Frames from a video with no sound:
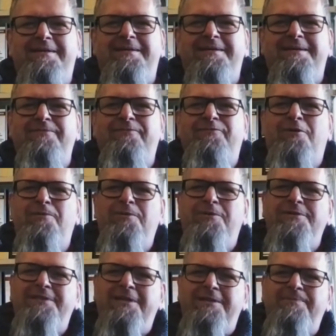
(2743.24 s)
informed
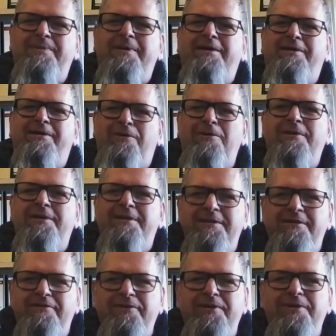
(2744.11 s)
consent by all
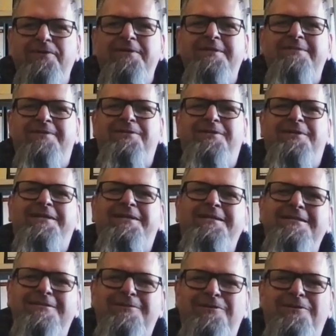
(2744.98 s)
individuals, that you at
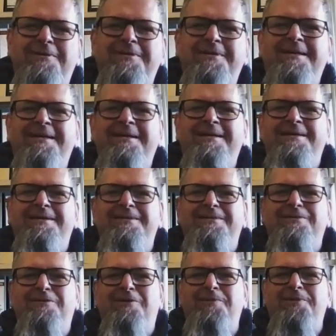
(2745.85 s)
least talk
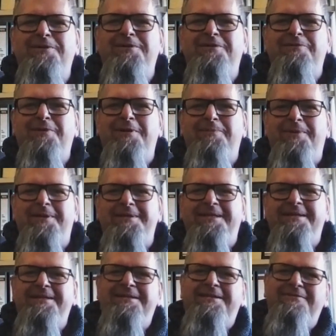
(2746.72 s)
to community
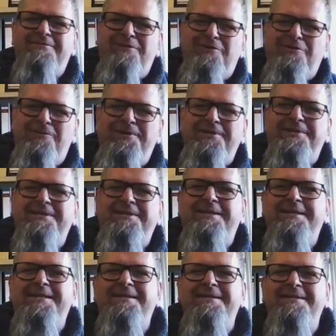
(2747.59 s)
representatives or community
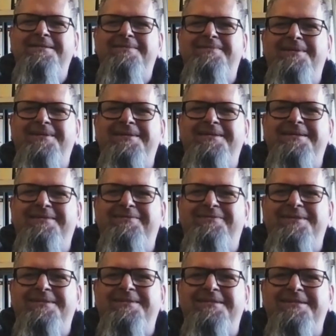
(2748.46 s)
leaders. But
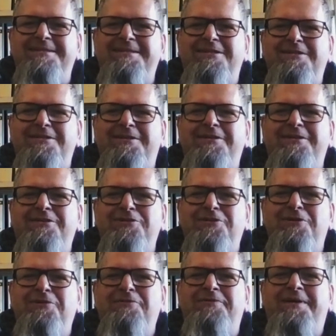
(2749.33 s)
this discussion clearly
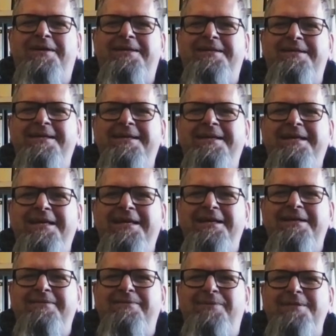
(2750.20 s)
showed that
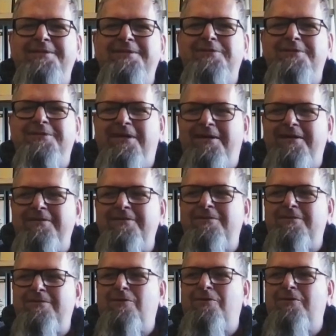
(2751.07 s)
once you
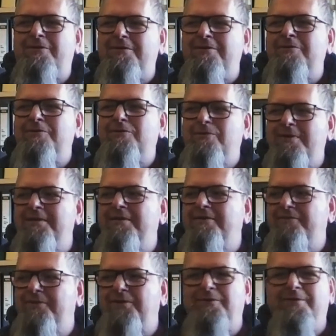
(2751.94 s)
start talking to
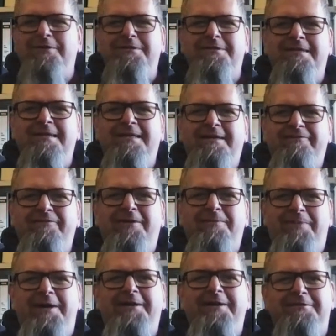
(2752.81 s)
individuals, they
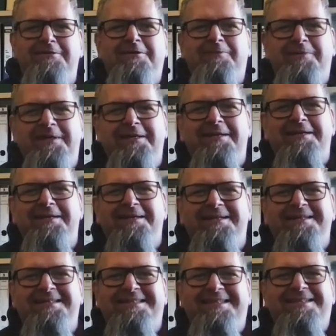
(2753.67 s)
might disagree
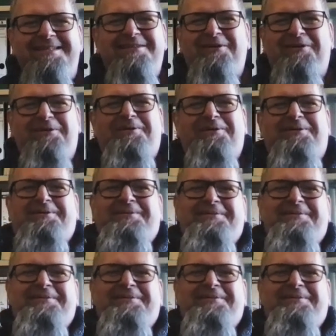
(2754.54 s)
and say, no,